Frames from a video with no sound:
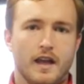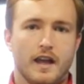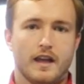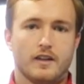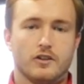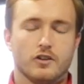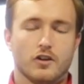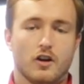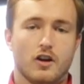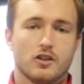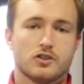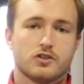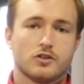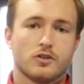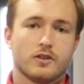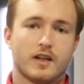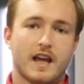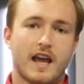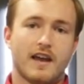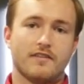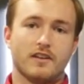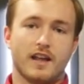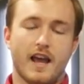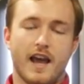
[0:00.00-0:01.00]
and you're also going
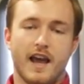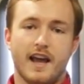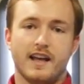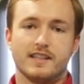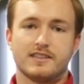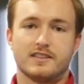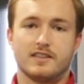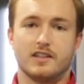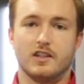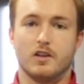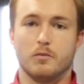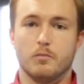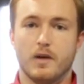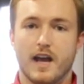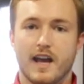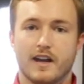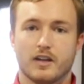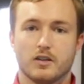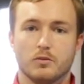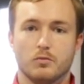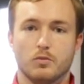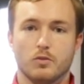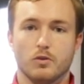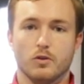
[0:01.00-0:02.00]
to have an Asdell
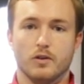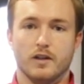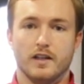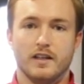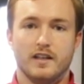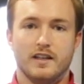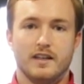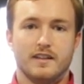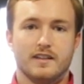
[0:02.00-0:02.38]
backer board.